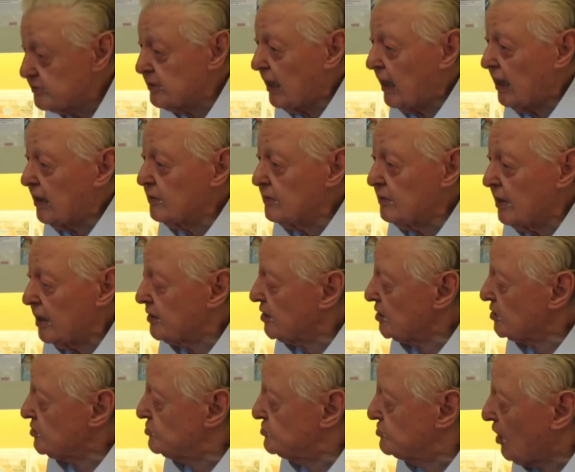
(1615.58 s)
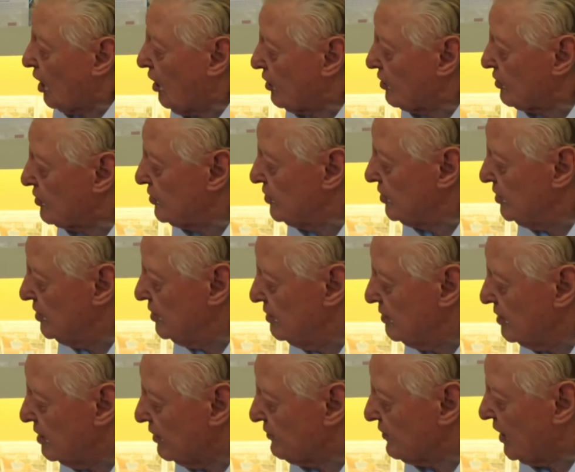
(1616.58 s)
down like a dog
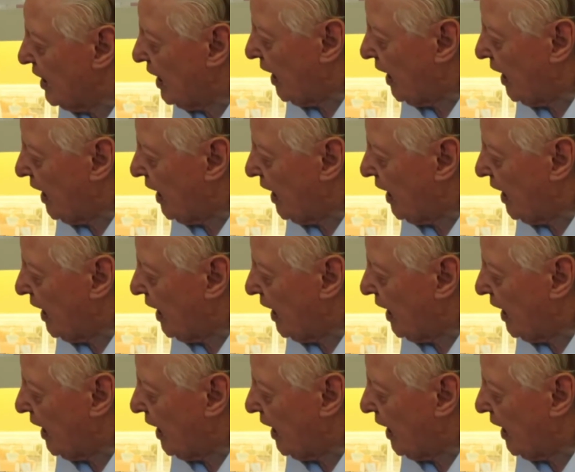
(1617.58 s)
on the